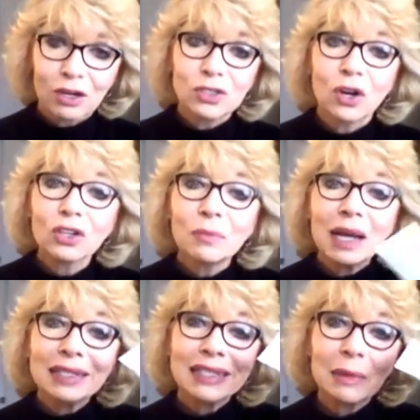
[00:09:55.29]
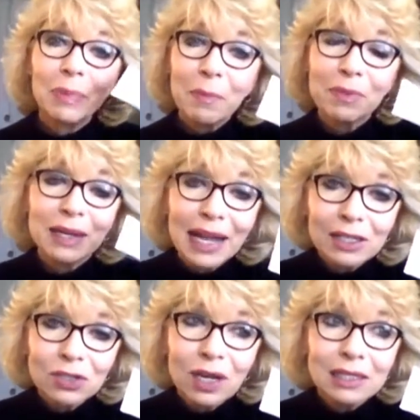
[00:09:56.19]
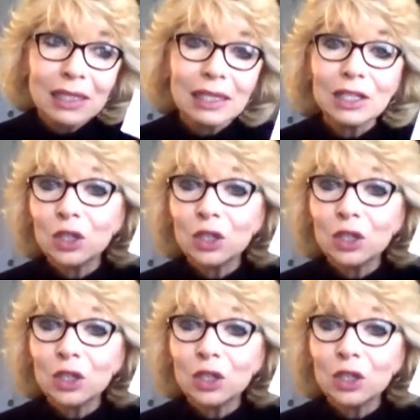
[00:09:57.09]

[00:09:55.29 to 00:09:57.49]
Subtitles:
Our charcoal mask has a peppermint extract in it.